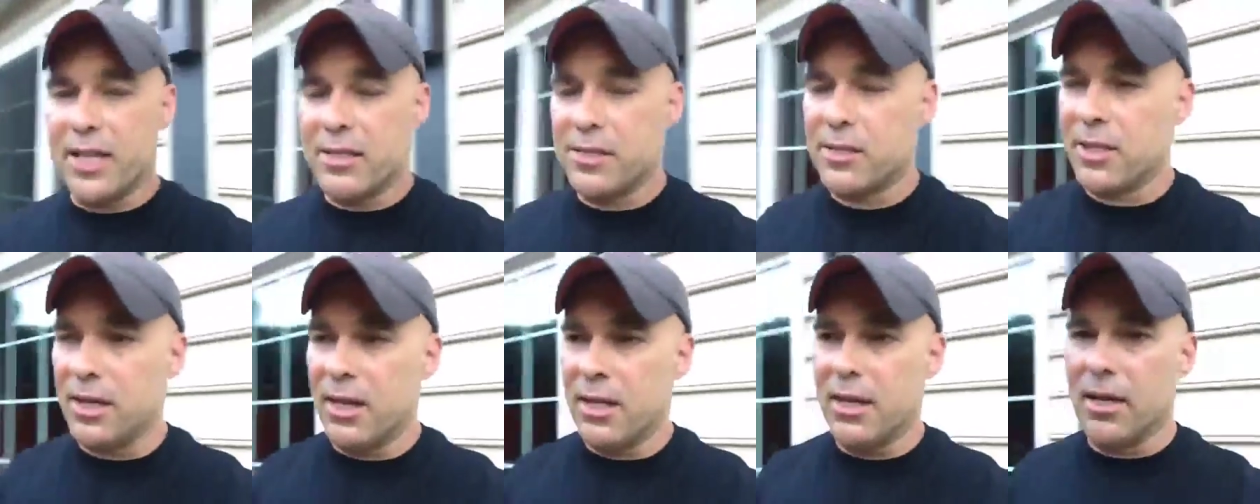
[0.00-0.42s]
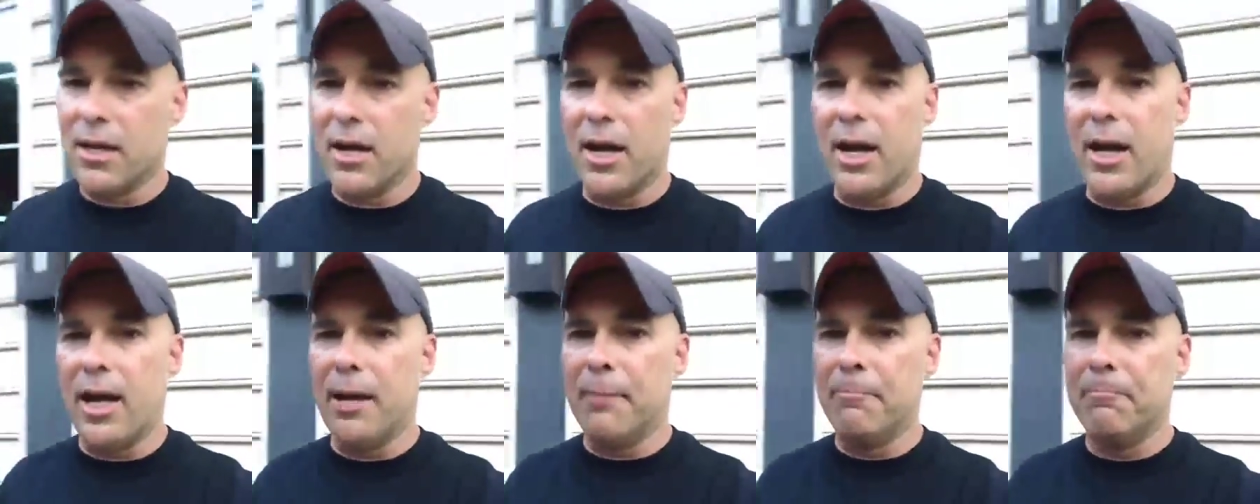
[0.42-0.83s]
asking,
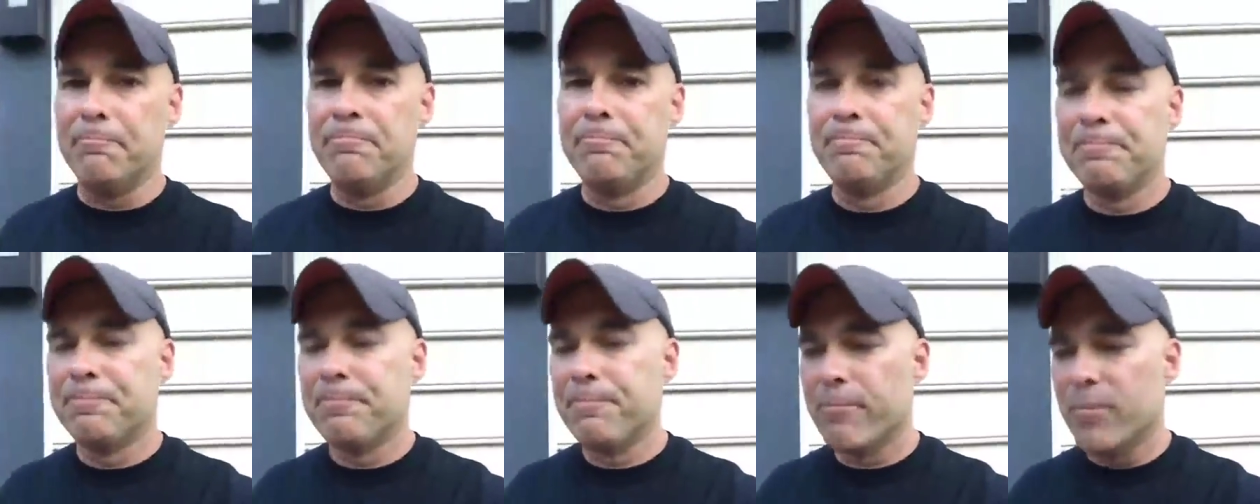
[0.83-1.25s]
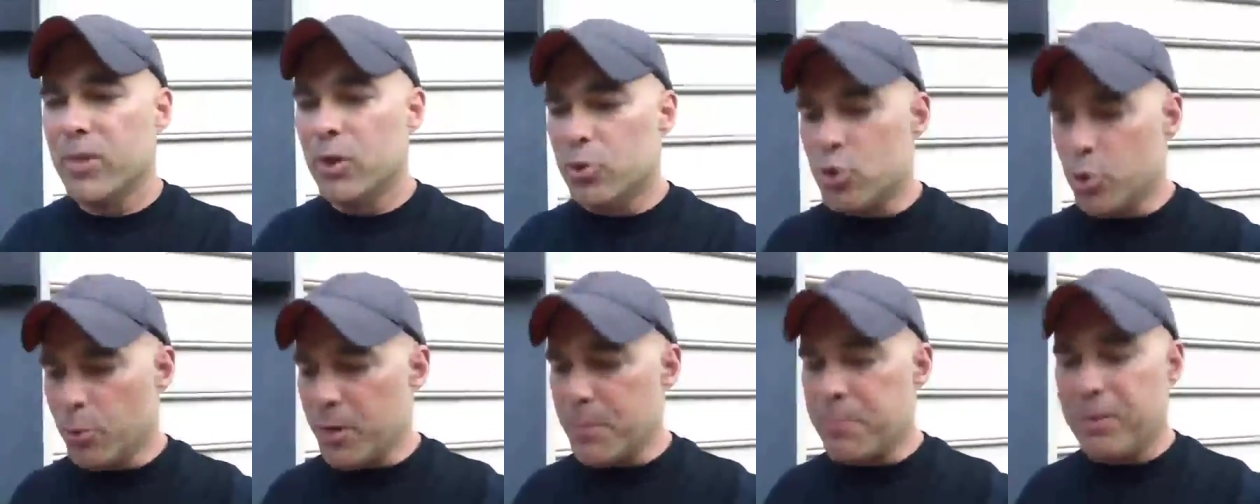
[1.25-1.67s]

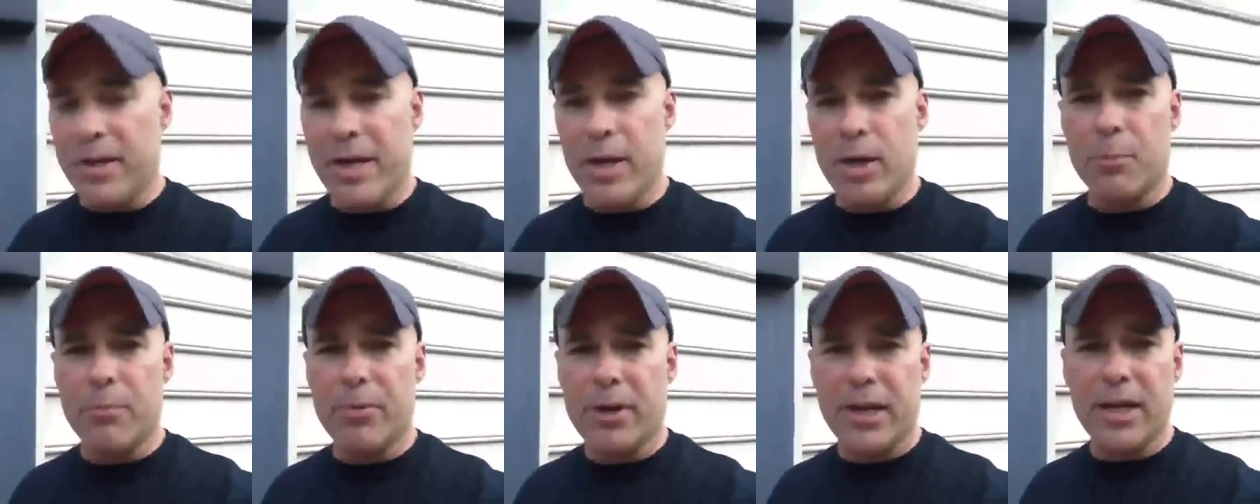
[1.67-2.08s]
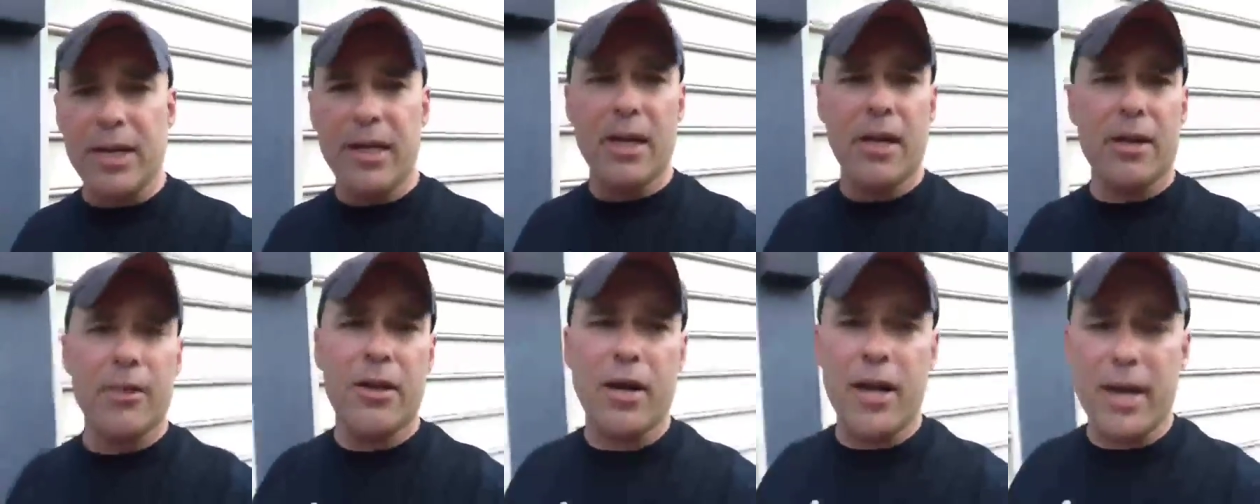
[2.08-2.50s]
do we plan on
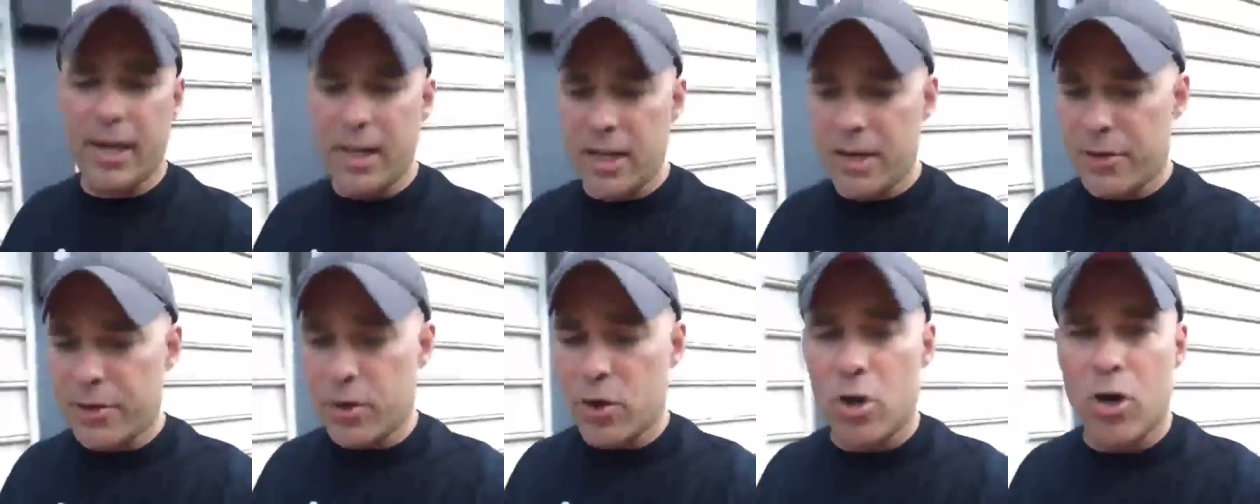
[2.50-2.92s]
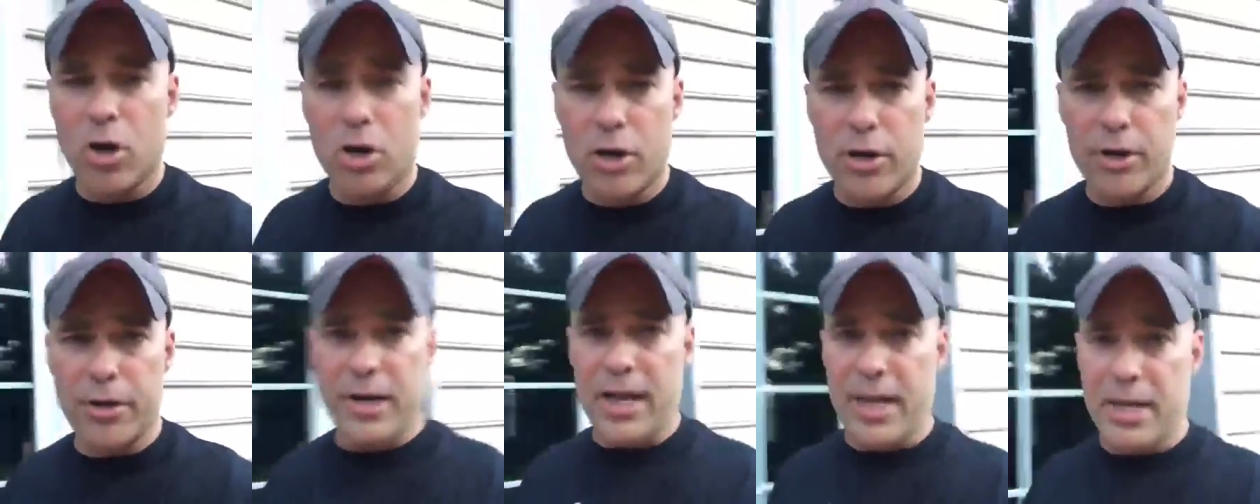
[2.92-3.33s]
bringing out any other
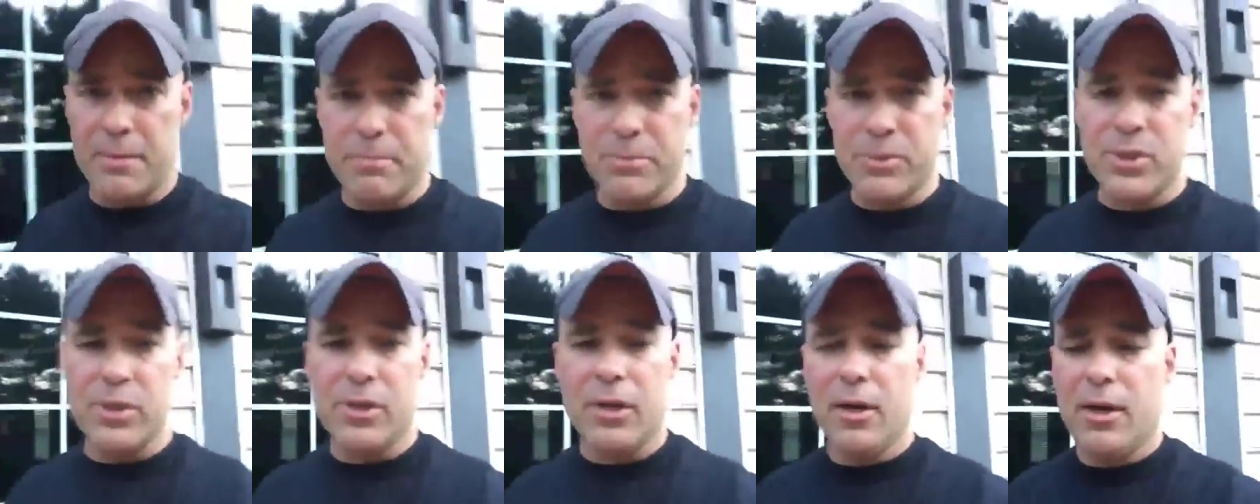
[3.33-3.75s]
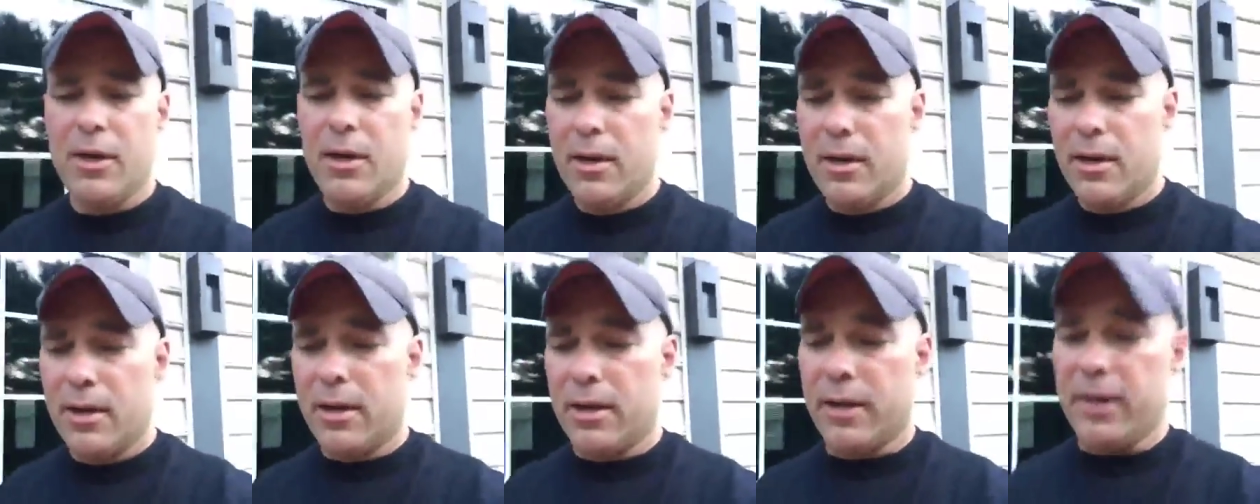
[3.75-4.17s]
horror names
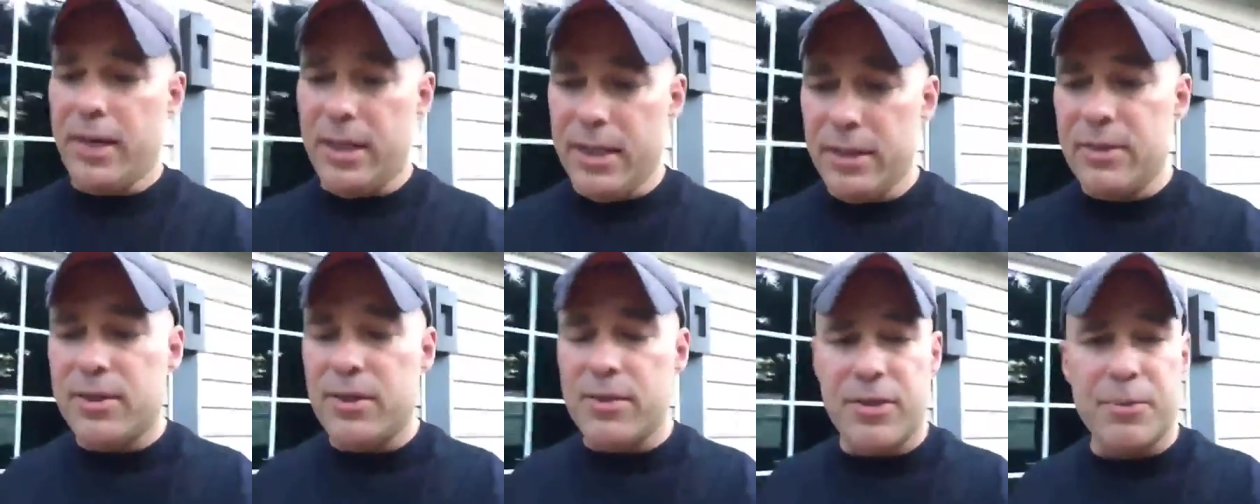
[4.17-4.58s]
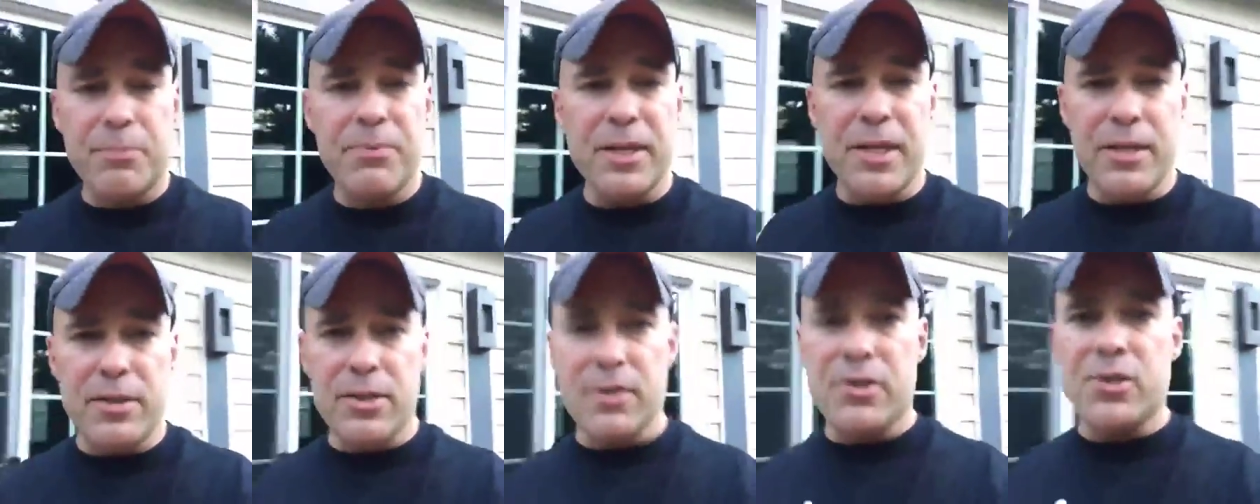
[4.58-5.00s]
into
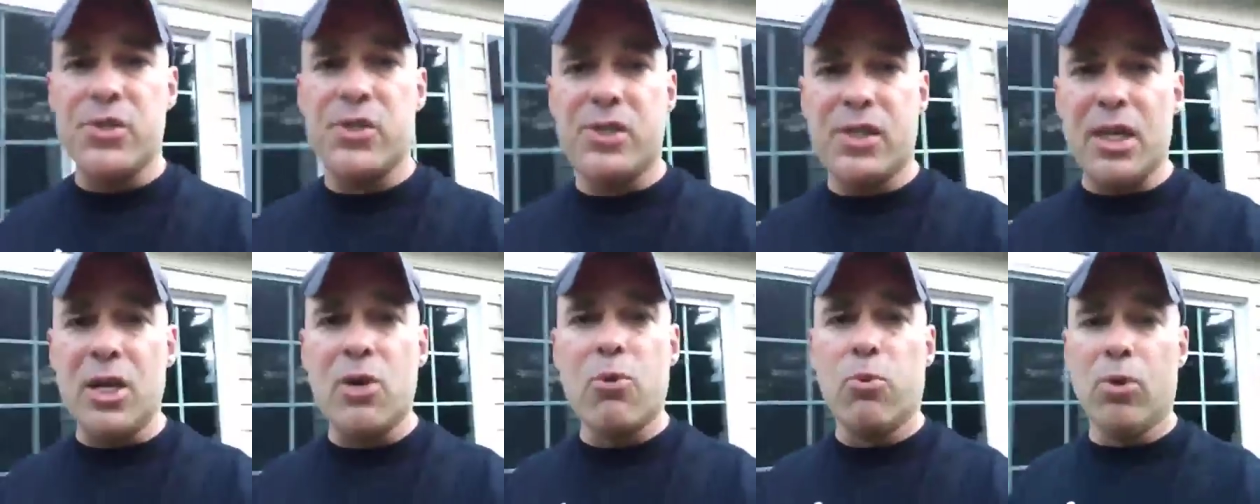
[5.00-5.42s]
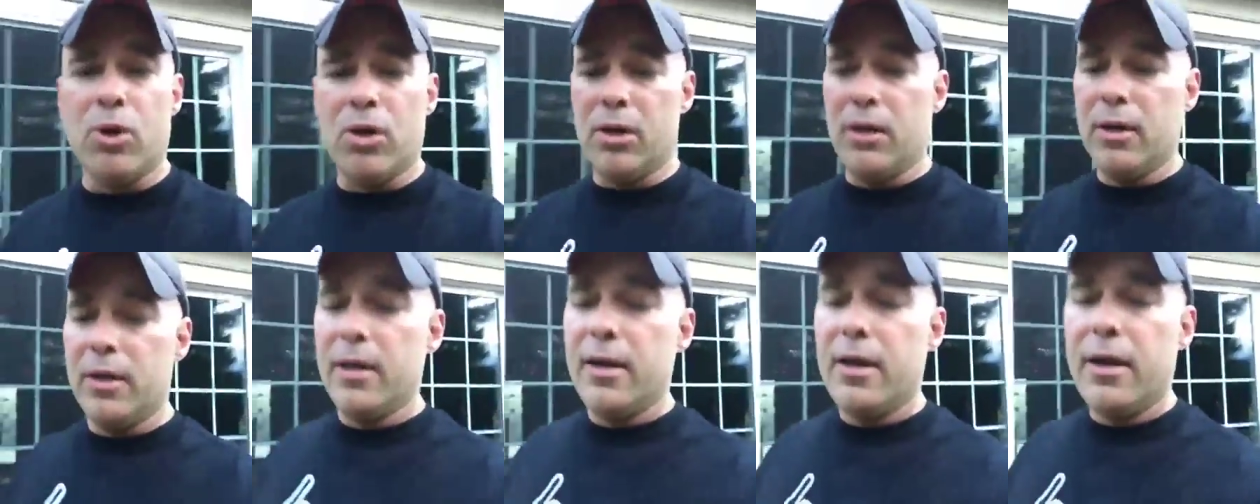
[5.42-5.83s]
the
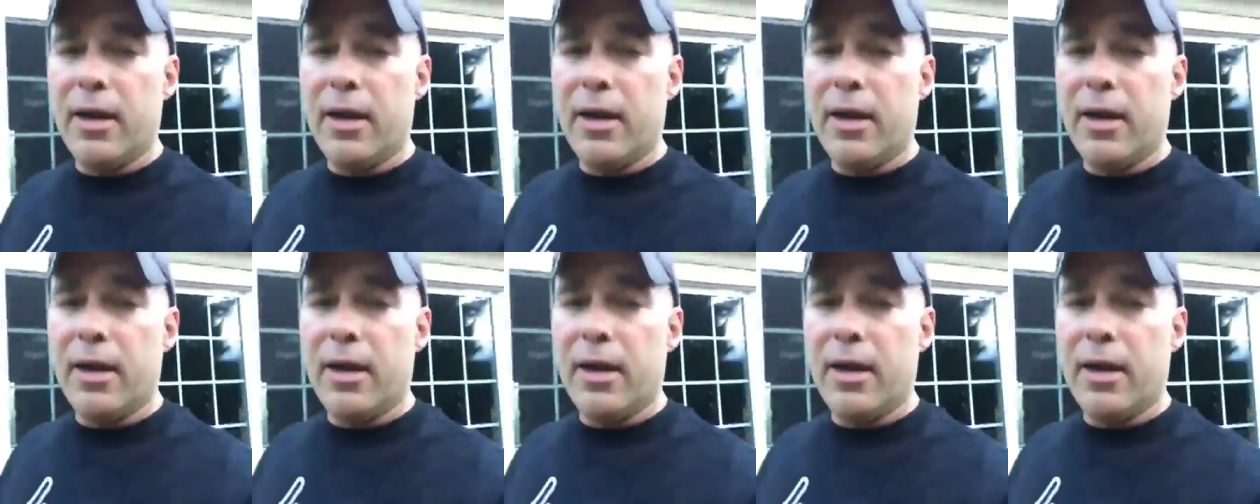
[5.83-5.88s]
sequel?